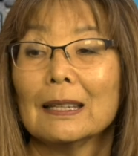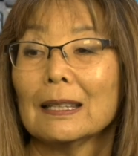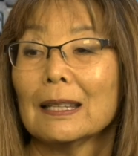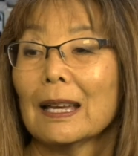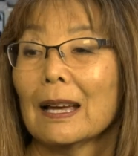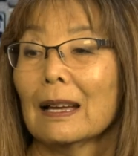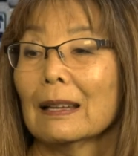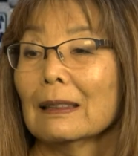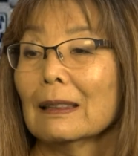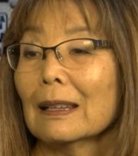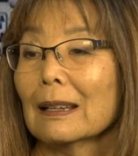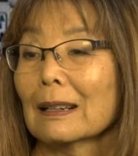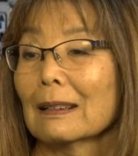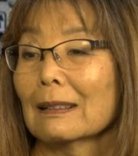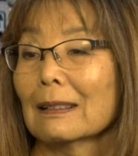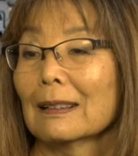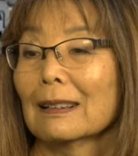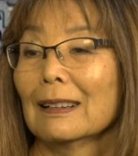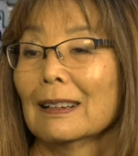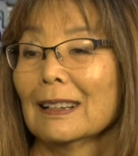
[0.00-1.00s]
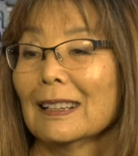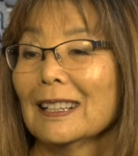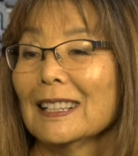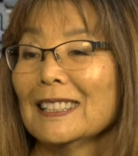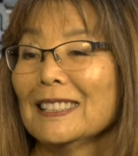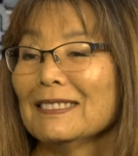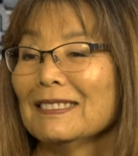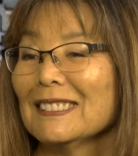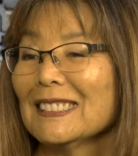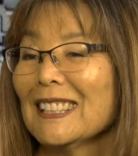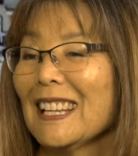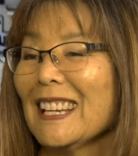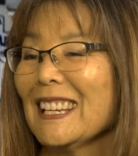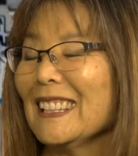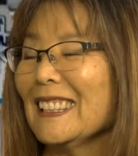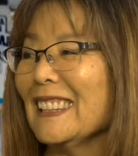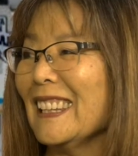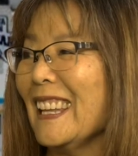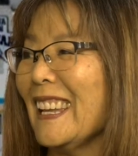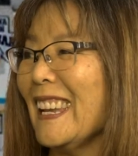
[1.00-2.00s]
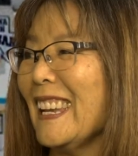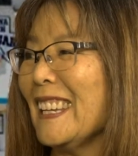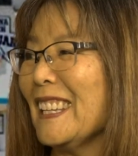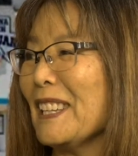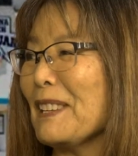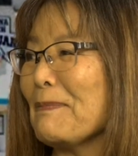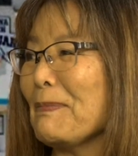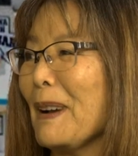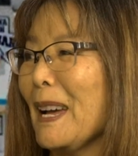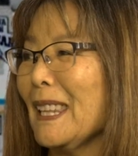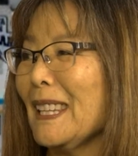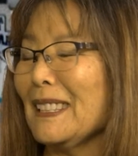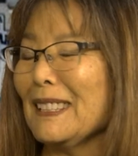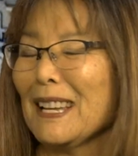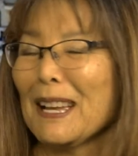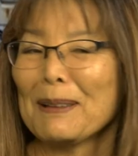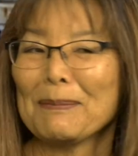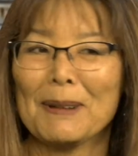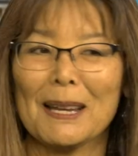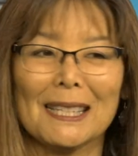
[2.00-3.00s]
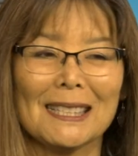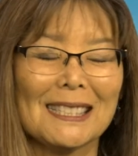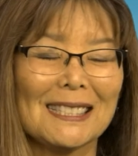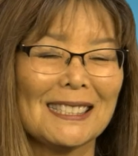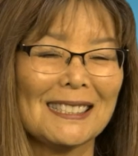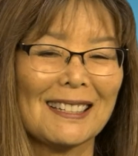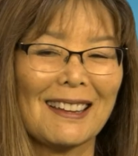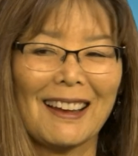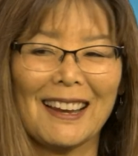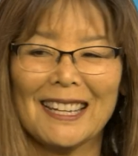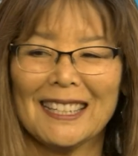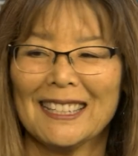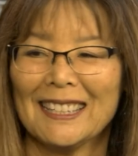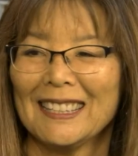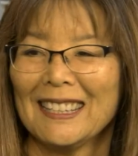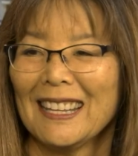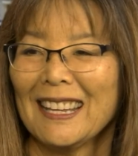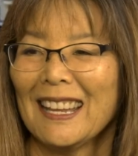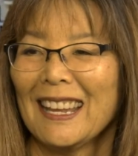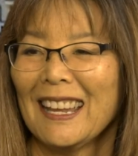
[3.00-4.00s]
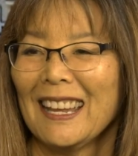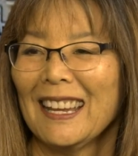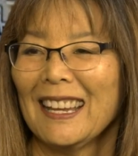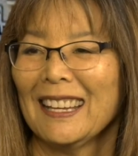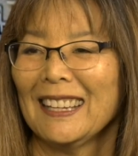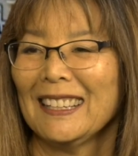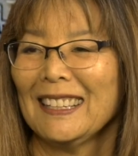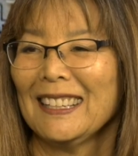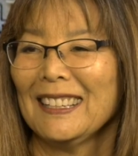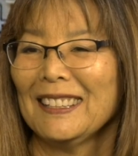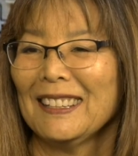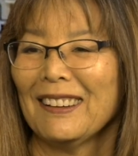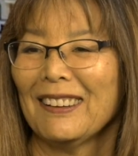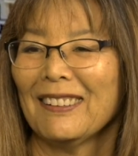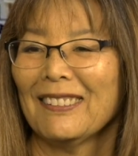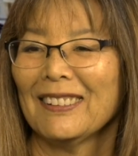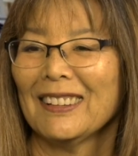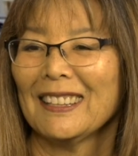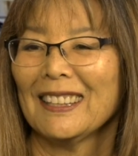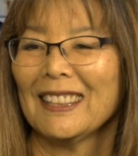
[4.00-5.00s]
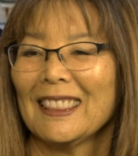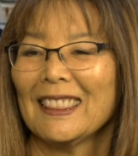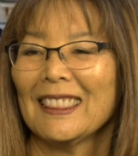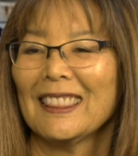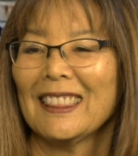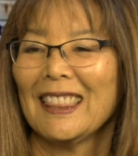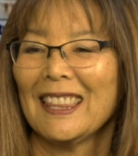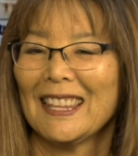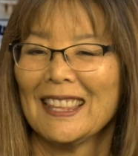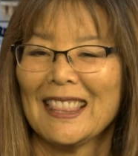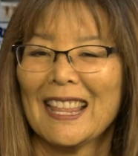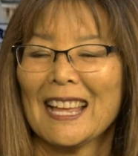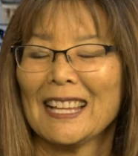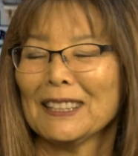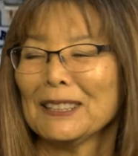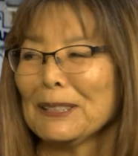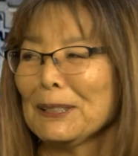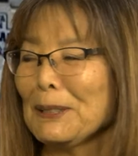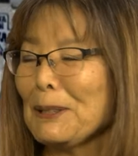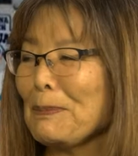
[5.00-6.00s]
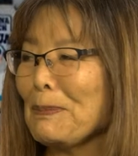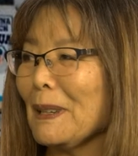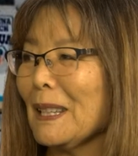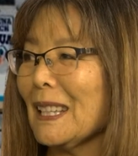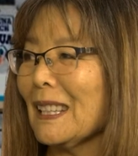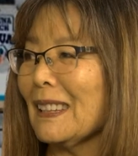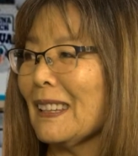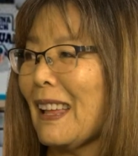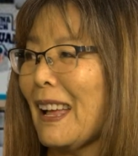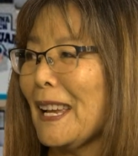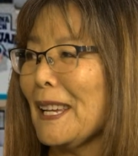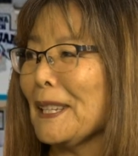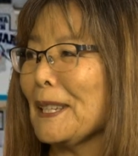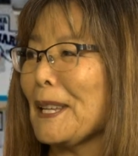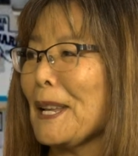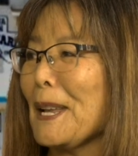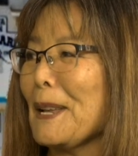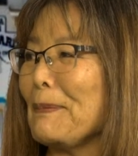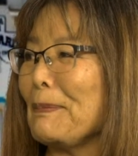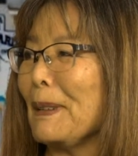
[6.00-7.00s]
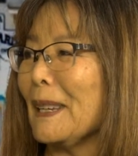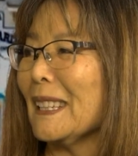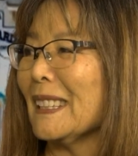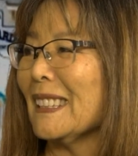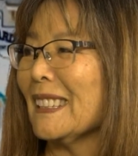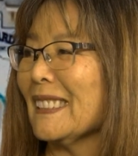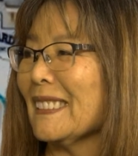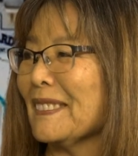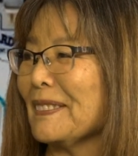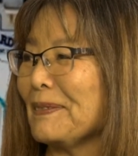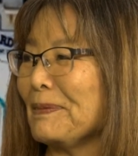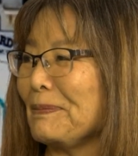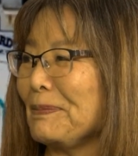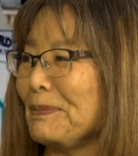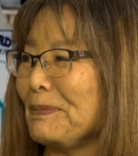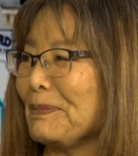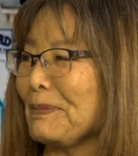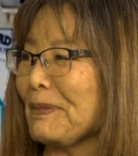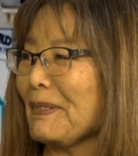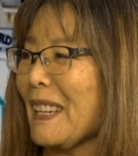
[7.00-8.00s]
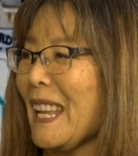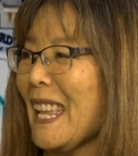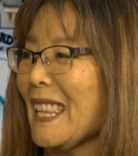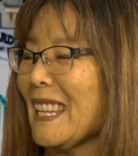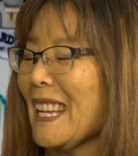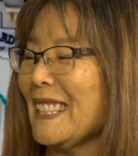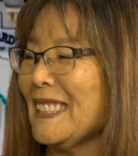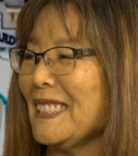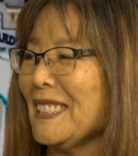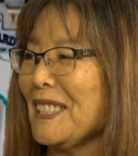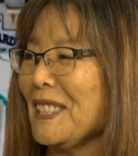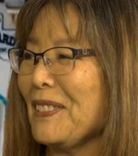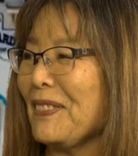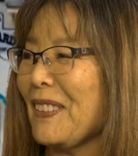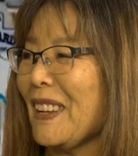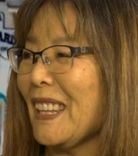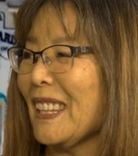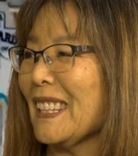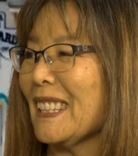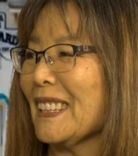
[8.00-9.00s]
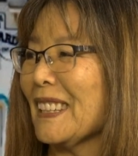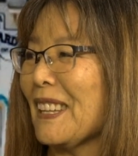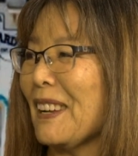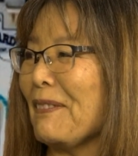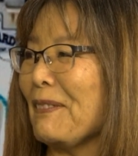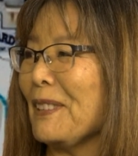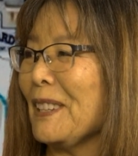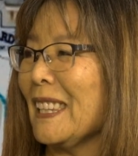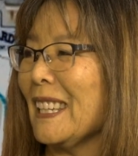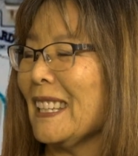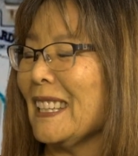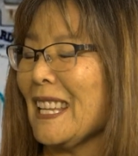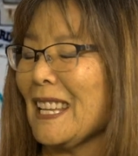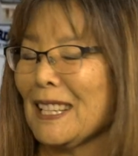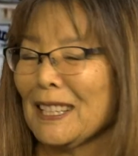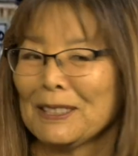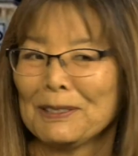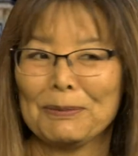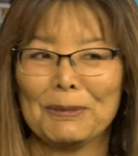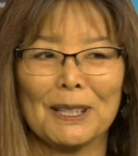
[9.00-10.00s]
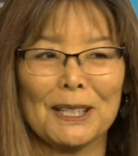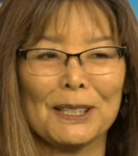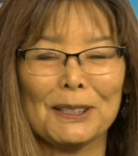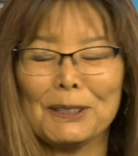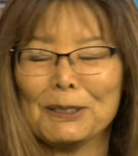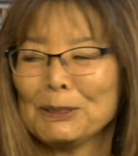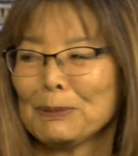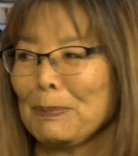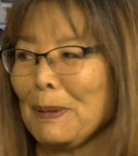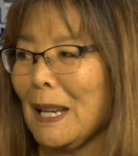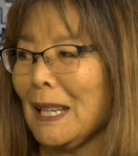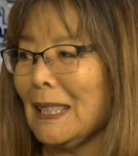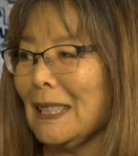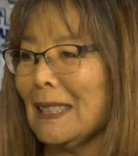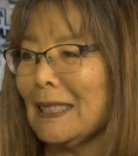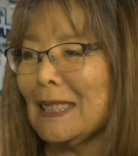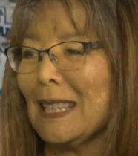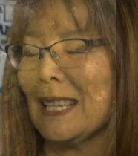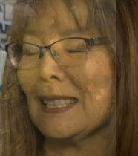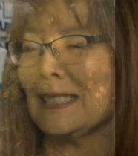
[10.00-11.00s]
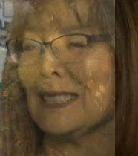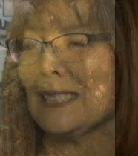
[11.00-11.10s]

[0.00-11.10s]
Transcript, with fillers: down there, because it was like late, and by the time I decided, you know, then that little bit of light came in, and I just fell in love with it. And it's one of those paintings that